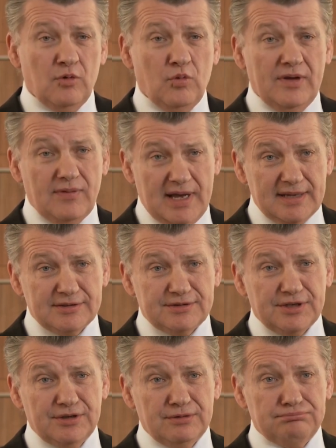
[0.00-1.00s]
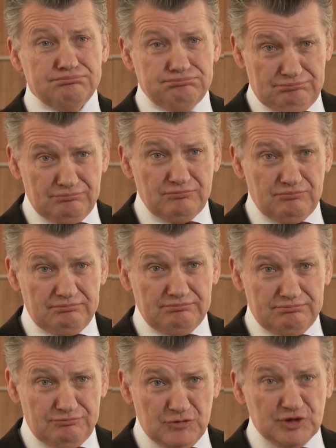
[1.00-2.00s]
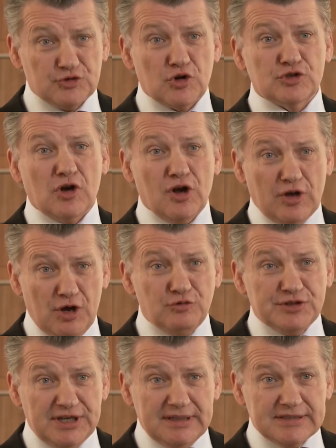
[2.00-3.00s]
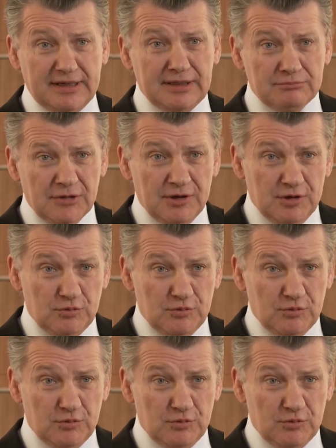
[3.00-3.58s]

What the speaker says: We've had to restructure our coaching team,